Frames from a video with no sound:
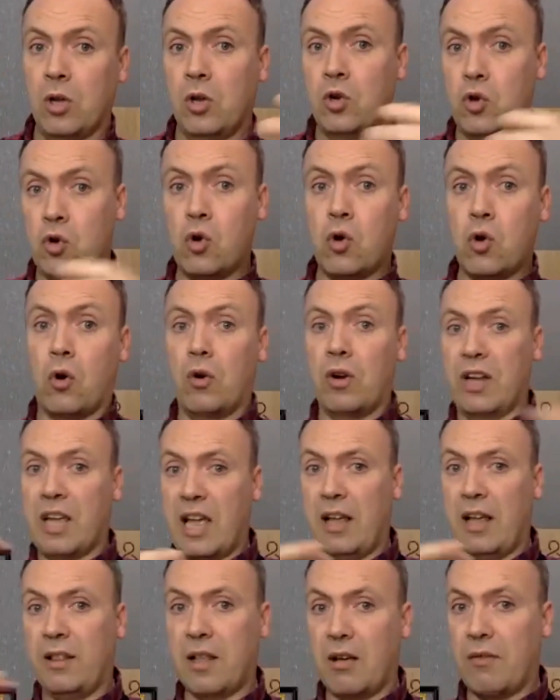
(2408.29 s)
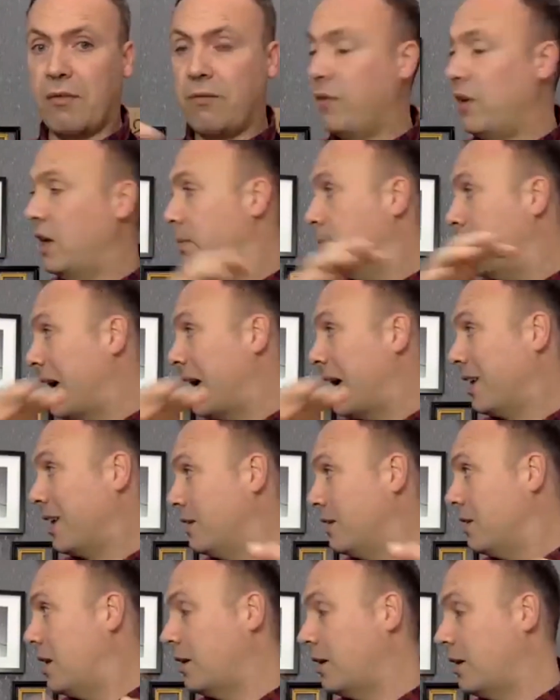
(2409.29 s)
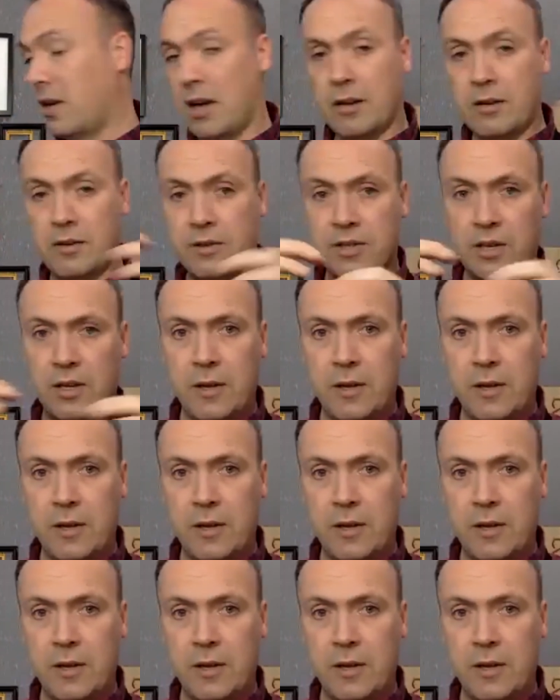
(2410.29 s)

not getting that feedback and